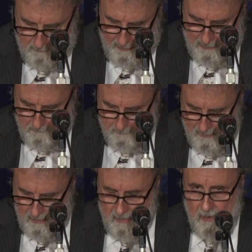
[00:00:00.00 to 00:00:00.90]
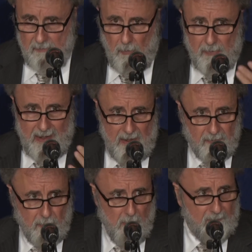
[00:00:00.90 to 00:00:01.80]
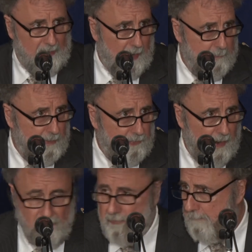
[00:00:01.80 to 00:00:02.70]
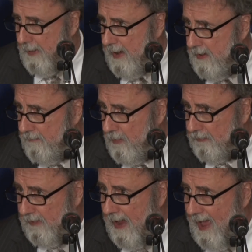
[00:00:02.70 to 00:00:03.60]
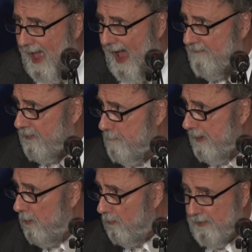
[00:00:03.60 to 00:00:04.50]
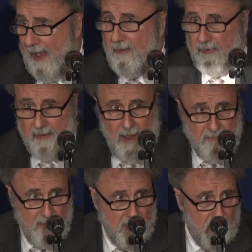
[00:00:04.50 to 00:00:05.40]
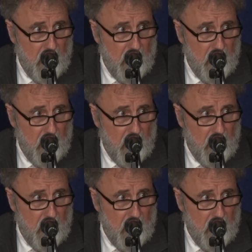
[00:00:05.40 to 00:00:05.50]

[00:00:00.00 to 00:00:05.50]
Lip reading: about. So the issue of climate change and biodiversity have to be looked at together.